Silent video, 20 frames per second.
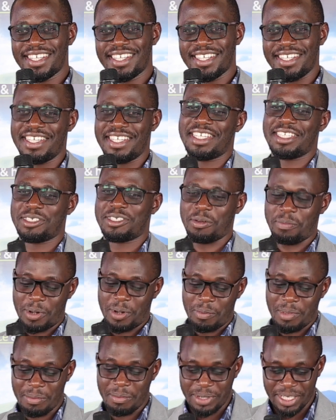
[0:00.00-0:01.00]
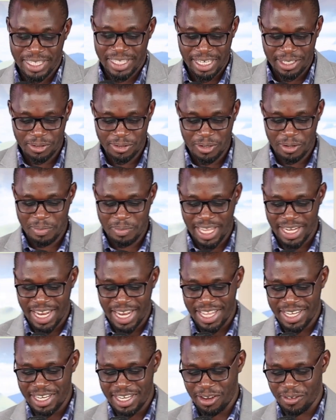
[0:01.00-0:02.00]
Yes, so probably that could be an
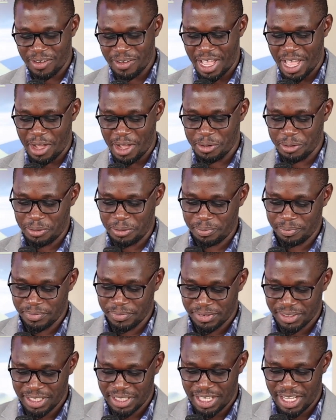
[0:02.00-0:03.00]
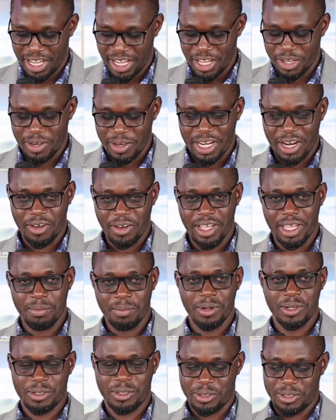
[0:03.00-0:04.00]
idea of how you are now
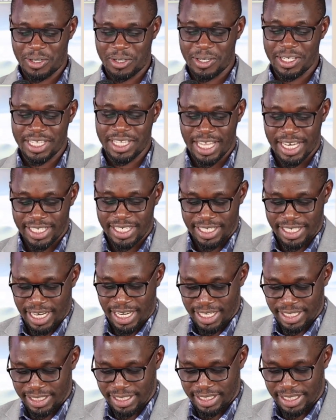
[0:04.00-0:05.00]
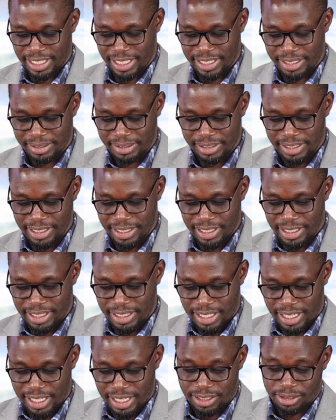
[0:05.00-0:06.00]
able to sort that as
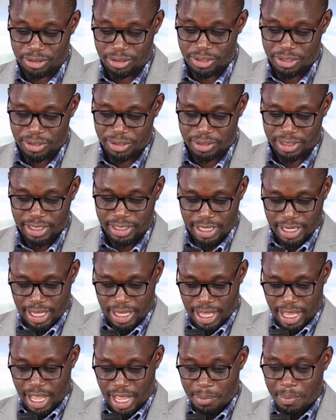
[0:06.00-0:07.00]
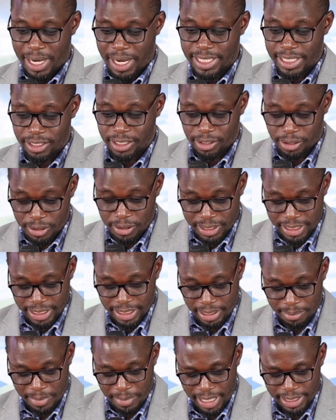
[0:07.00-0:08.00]
a solution. But in closing
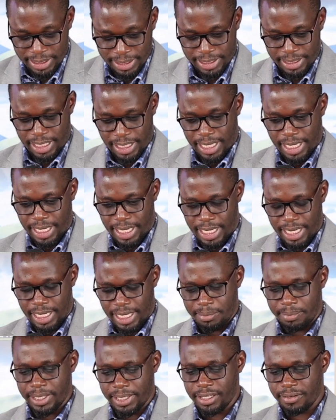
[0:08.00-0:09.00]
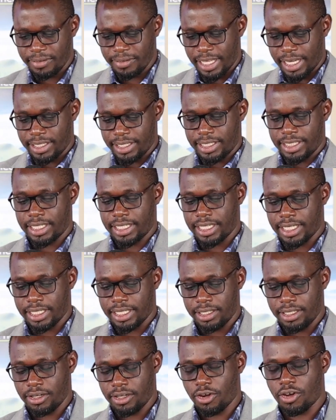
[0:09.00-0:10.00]
remarks, I believe
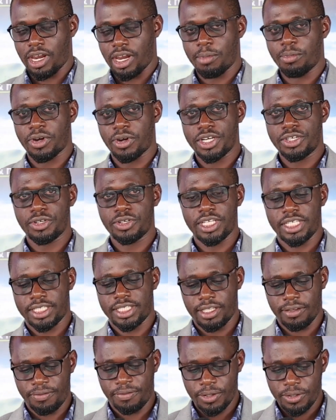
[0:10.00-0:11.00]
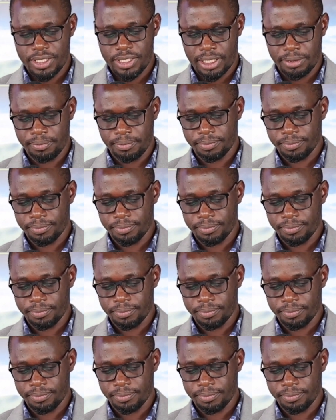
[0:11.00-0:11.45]
that collaboration is the future.